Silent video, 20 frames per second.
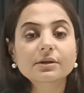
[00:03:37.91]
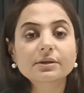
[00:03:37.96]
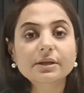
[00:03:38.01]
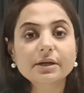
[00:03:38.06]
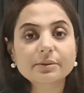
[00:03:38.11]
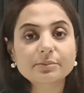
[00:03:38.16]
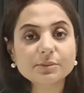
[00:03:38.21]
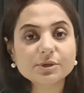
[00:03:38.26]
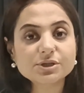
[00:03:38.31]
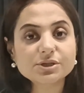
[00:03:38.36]

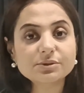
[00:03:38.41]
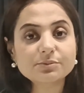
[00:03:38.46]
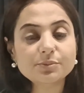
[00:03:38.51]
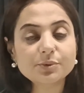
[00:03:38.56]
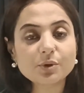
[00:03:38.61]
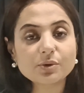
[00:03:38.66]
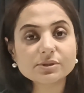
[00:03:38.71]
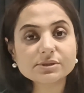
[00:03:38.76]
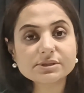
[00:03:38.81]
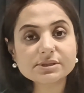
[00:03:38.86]
The admission
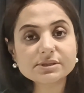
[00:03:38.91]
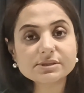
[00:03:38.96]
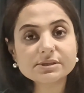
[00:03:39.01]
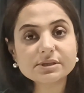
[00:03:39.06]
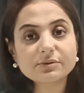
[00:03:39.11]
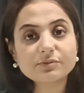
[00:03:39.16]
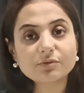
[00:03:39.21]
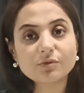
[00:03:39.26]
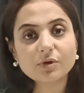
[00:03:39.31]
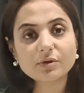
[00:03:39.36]
process
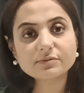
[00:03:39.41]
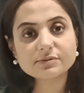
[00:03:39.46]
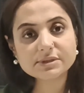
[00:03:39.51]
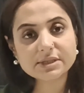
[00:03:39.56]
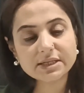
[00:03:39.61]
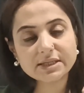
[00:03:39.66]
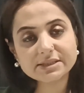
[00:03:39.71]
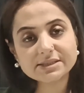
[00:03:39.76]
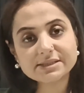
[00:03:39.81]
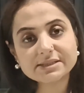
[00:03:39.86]

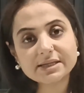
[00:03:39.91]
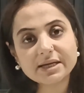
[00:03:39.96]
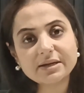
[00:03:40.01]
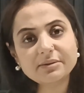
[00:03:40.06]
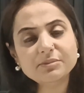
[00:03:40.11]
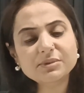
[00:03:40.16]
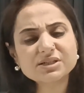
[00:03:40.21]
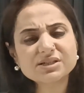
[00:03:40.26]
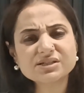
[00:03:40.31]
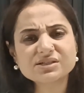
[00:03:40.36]
involves less
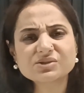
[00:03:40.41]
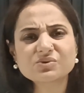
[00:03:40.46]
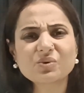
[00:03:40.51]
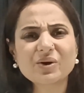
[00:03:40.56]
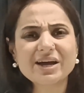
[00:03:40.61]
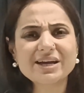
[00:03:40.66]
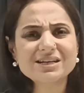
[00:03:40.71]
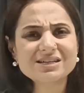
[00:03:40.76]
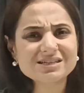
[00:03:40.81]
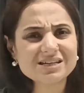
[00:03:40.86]
time, it is
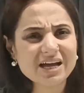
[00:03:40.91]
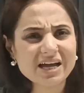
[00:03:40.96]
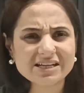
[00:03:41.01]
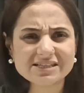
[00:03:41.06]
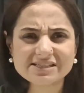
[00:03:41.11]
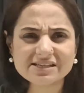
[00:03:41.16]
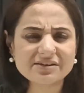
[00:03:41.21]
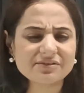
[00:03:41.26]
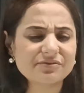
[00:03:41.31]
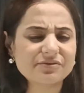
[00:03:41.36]
quite
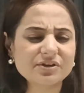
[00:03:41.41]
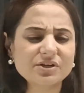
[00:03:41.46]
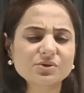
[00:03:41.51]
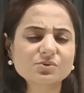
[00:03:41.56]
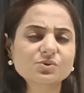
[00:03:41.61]
hassle free.